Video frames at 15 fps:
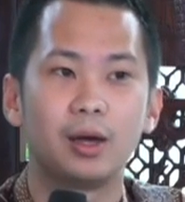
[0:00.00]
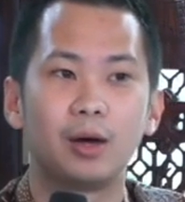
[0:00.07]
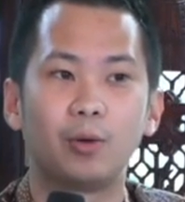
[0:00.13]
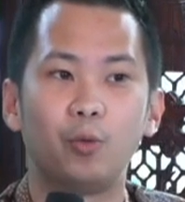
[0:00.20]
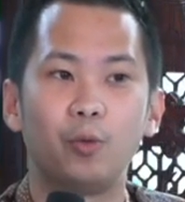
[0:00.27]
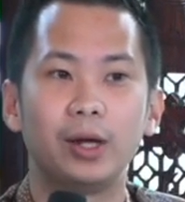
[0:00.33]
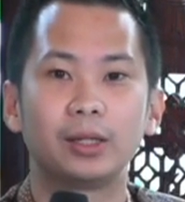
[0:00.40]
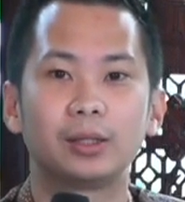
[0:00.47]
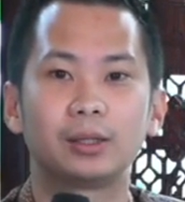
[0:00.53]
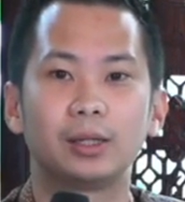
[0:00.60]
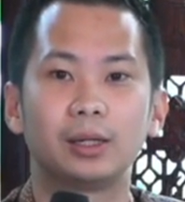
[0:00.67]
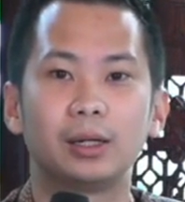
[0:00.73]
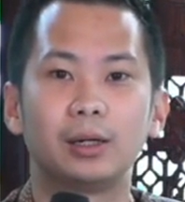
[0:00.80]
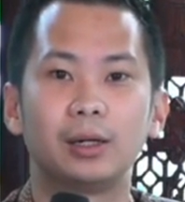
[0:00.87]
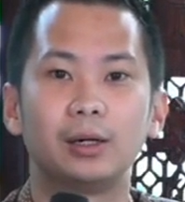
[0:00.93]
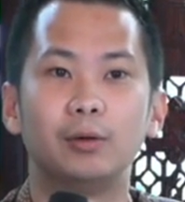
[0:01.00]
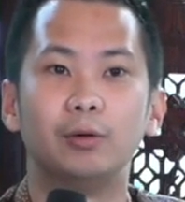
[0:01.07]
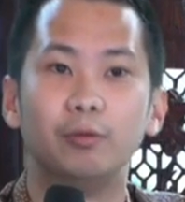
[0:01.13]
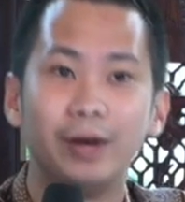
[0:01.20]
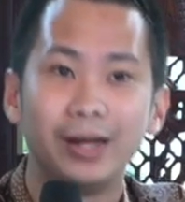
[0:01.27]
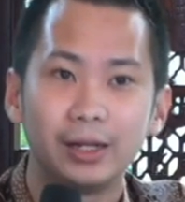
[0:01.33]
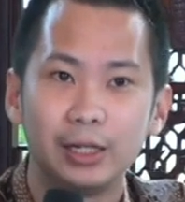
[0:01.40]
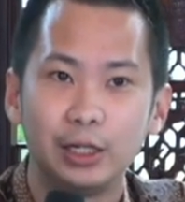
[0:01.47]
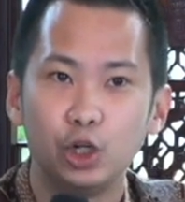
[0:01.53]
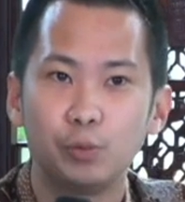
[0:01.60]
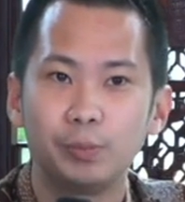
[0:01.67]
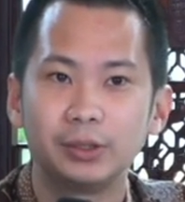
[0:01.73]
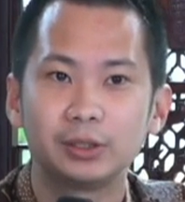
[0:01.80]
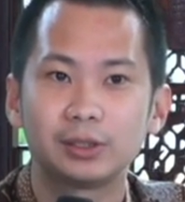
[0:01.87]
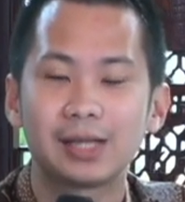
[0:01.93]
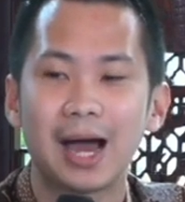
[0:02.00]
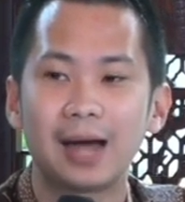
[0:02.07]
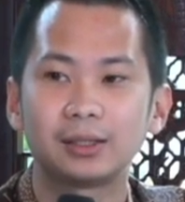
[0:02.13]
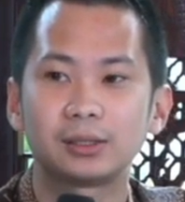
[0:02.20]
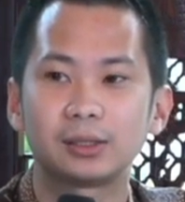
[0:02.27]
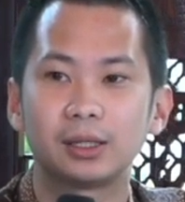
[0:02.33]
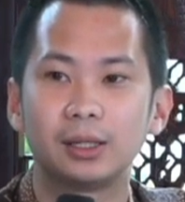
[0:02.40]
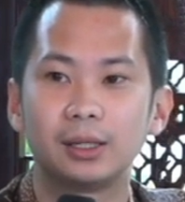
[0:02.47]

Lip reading: with real human touch,